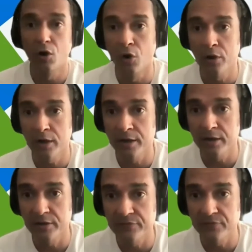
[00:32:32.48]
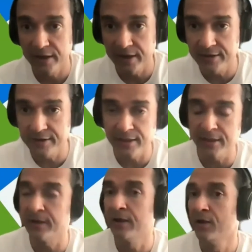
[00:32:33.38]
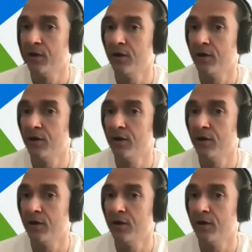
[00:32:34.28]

or it is heat gain